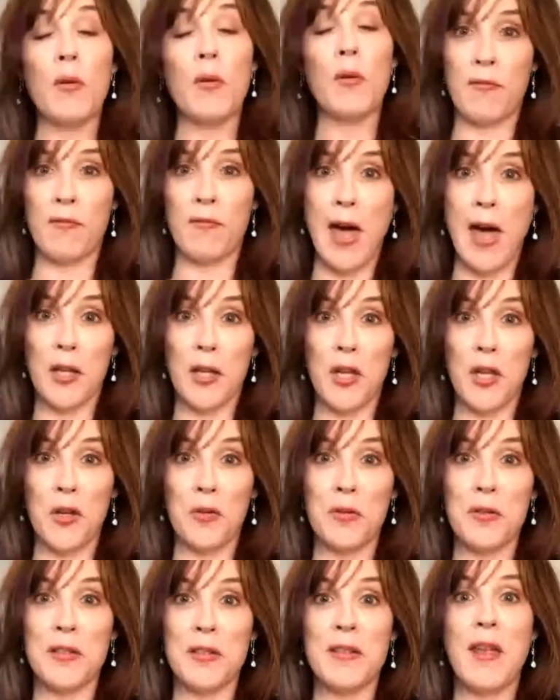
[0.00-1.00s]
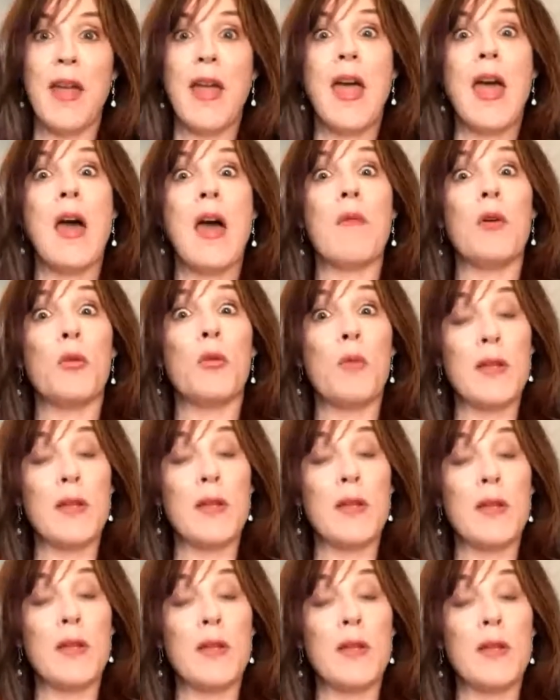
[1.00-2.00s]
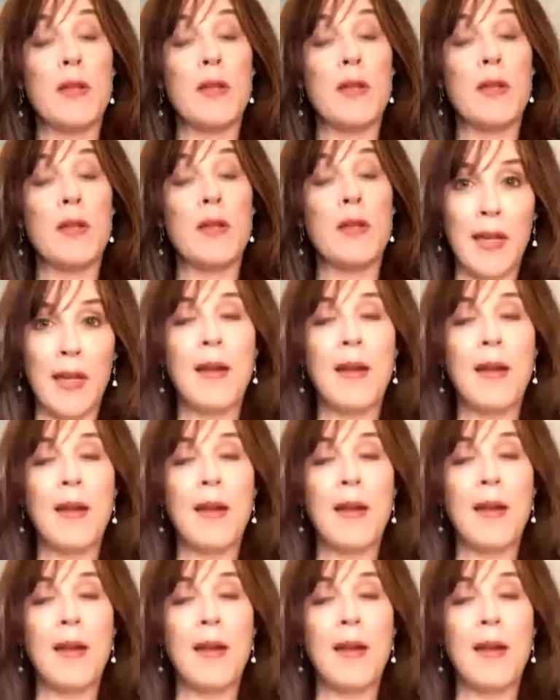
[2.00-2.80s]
with my values and with what's important to me.